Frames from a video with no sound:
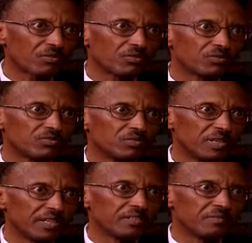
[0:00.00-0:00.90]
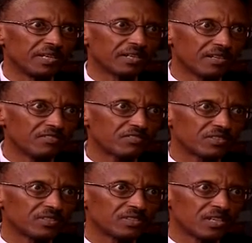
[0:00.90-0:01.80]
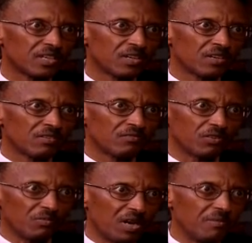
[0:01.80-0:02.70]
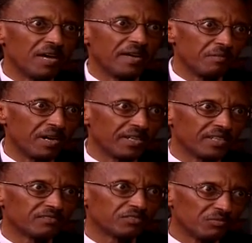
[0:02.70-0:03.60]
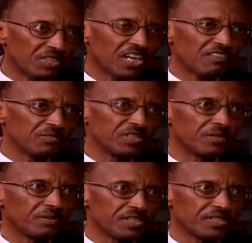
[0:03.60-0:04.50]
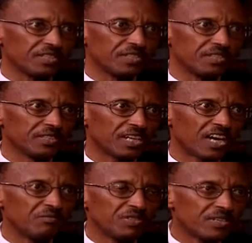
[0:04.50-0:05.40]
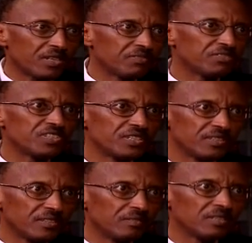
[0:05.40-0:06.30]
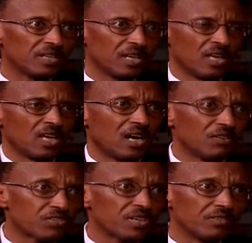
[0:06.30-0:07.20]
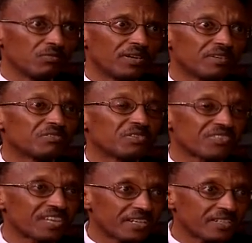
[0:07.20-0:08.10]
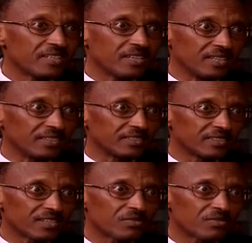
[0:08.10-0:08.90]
struggle to liberate my country from Habyarimana, from the government he was leading. I've been a refugee outside Rwanda for 30 years.